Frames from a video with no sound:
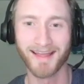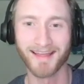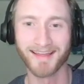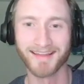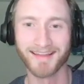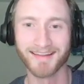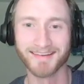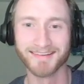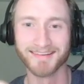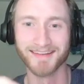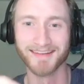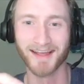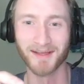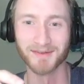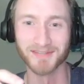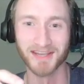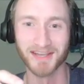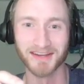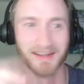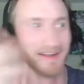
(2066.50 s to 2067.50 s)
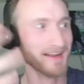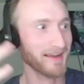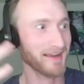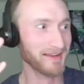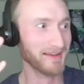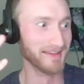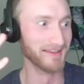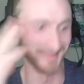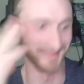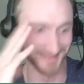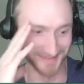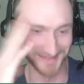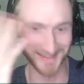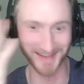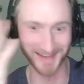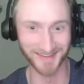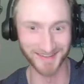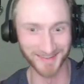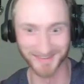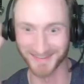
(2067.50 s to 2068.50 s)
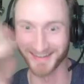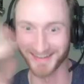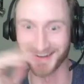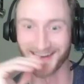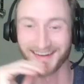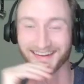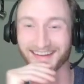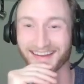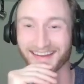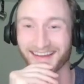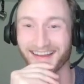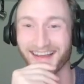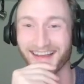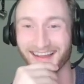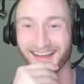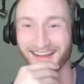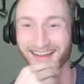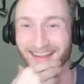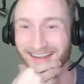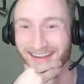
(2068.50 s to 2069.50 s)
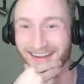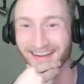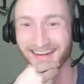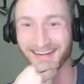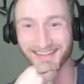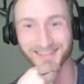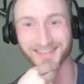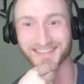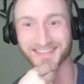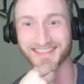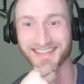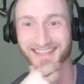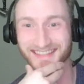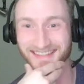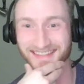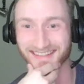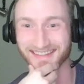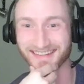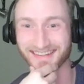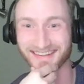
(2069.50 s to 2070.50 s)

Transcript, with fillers: And I was like, okay, interesting.